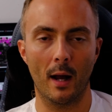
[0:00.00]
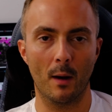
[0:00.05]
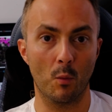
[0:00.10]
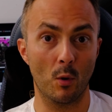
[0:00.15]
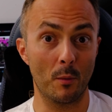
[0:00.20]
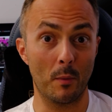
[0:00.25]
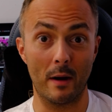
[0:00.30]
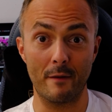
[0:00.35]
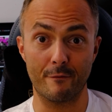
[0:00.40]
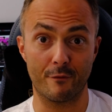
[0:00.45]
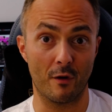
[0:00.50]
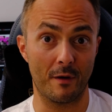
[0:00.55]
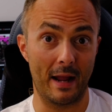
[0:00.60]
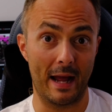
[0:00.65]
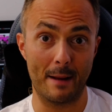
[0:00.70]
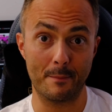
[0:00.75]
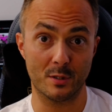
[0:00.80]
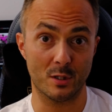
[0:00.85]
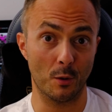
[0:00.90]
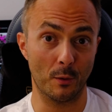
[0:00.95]
We went for an
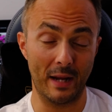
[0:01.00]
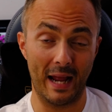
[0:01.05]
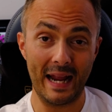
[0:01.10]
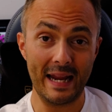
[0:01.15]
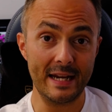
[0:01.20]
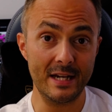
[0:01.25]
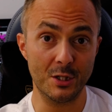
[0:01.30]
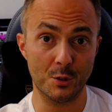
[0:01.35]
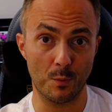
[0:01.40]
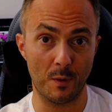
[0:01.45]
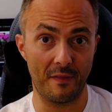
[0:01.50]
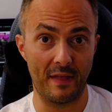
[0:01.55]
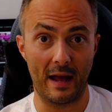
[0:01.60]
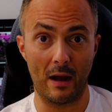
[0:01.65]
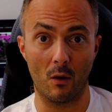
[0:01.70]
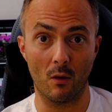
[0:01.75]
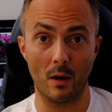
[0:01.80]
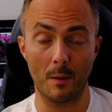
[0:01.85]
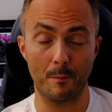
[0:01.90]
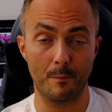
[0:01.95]
absolute age
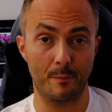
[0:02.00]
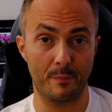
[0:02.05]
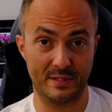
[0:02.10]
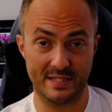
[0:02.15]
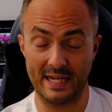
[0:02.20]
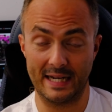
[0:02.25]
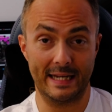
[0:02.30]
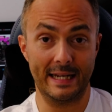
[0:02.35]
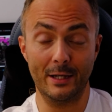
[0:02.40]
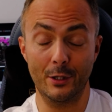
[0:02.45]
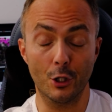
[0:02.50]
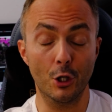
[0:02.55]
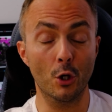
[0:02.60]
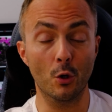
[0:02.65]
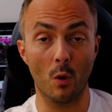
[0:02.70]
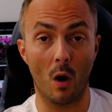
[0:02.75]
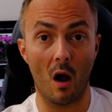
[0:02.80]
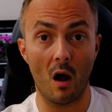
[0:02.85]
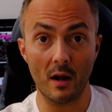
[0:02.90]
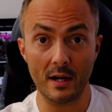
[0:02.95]
without a particularly
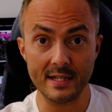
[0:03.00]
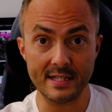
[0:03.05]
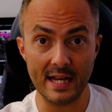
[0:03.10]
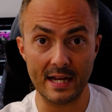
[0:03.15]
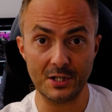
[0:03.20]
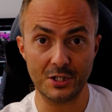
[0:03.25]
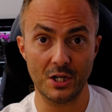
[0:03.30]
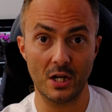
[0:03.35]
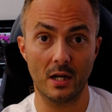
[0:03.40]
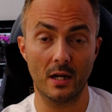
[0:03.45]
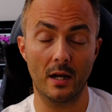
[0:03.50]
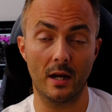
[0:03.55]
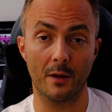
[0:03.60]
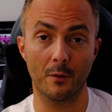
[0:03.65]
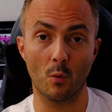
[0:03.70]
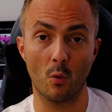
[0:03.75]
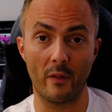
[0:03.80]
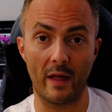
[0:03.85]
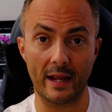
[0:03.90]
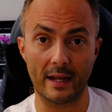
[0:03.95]
new architecture
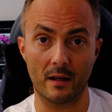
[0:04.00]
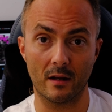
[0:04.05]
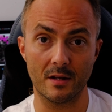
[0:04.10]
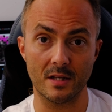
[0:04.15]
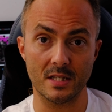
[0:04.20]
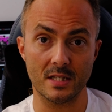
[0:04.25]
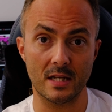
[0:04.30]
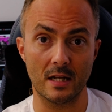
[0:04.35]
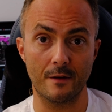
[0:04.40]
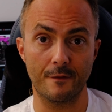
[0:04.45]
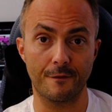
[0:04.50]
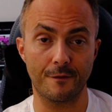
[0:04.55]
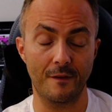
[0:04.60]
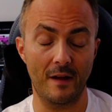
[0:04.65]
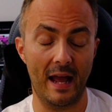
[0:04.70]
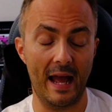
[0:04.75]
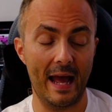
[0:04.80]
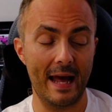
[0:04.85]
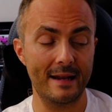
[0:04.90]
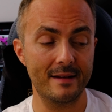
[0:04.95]
and all that kind of stuff,
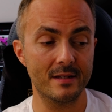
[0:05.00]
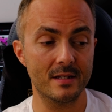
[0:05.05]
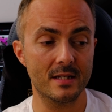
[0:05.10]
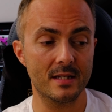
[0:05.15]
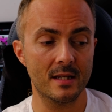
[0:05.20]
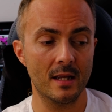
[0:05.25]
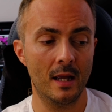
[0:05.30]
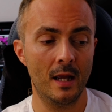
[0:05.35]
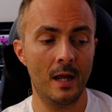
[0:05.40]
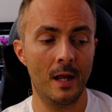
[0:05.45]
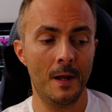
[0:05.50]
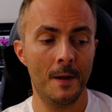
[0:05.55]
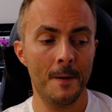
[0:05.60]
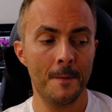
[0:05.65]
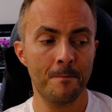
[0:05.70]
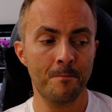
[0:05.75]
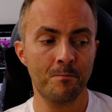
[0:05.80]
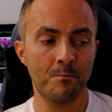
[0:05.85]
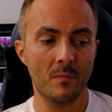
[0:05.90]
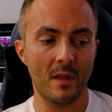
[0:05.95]
and
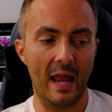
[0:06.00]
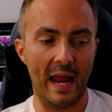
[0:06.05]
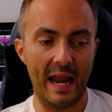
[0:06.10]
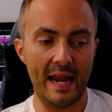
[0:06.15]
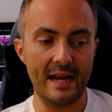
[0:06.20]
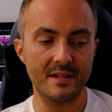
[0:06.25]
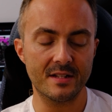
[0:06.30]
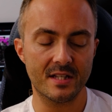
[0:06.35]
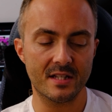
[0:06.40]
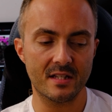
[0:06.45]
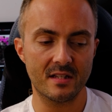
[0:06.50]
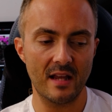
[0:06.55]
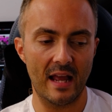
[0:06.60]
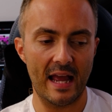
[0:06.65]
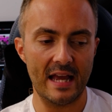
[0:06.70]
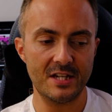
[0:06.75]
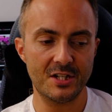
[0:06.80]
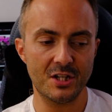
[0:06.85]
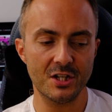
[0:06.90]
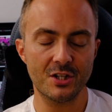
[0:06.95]
it's
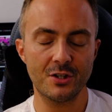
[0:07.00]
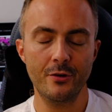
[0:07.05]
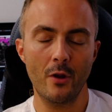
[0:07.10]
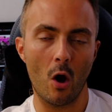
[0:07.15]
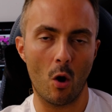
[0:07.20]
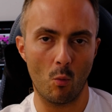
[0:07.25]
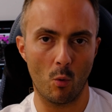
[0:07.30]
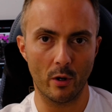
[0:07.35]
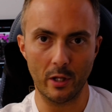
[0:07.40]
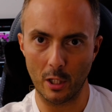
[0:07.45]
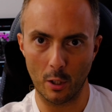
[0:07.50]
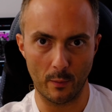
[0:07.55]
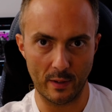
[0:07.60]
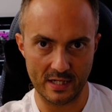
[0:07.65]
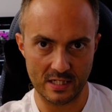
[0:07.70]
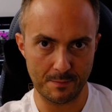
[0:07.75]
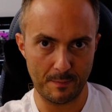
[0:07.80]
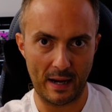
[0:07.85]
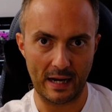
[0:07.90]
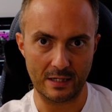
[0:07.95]
just not what you
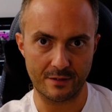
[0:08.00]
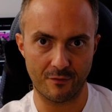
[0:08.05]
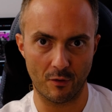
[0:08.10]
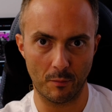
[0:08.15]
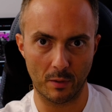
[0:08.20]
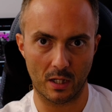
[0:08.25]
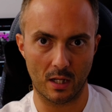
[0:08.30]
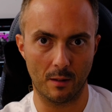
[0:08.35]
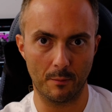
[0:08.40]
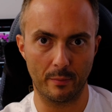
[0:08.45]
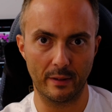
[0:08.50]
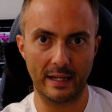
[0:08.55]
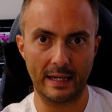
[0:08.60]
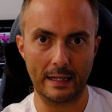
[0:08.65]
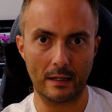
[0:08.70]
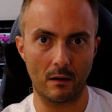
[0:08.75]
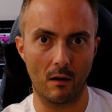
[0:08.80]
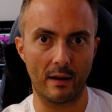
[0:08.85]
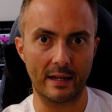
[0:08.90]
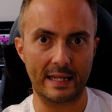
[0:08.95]
expect from a
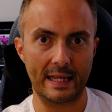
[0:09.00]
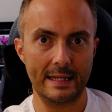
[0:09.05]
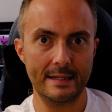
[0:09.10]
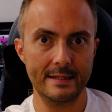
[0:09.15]
company like